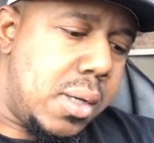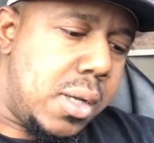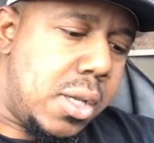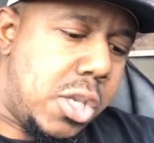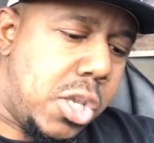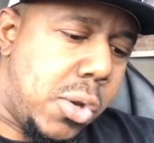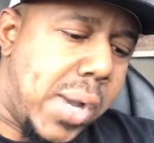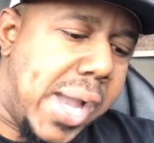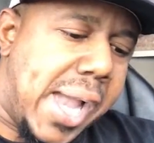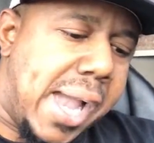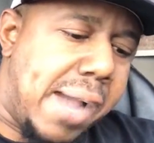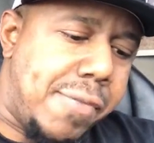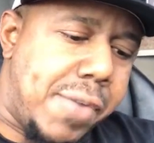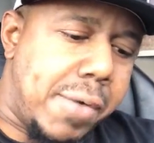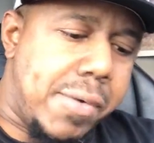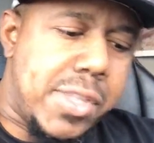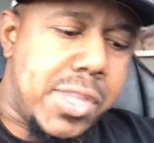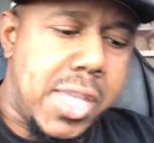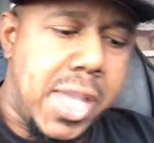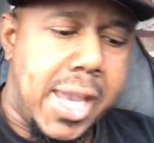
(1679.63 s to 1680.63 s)
You'll have
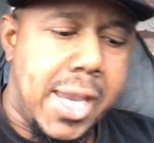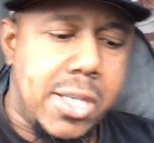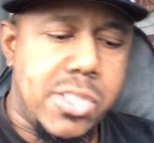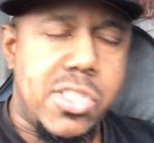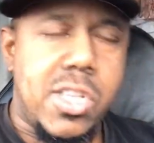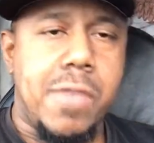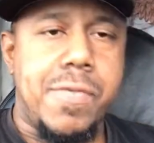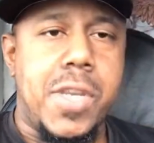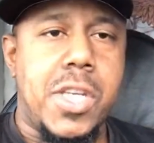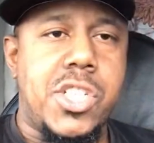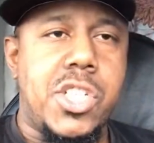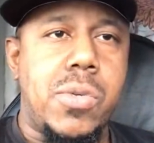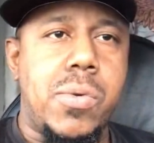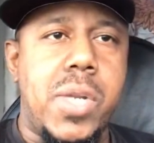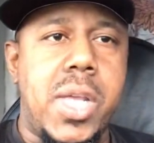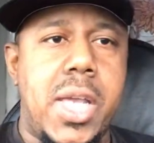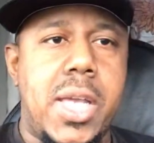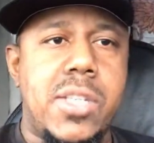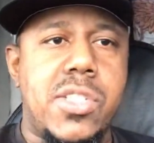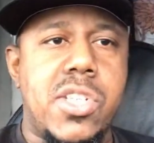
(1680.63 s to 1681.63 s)
everything and stuff that you
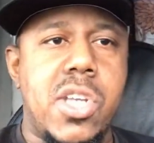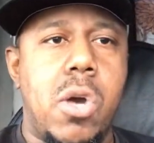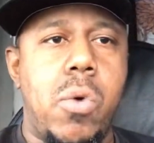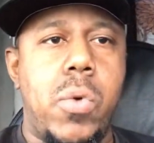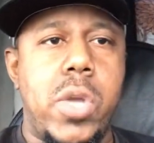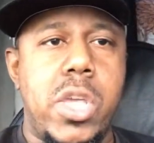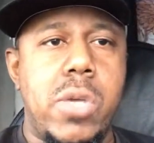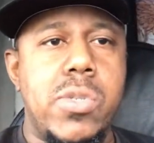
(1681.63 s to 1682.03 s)
need. So when you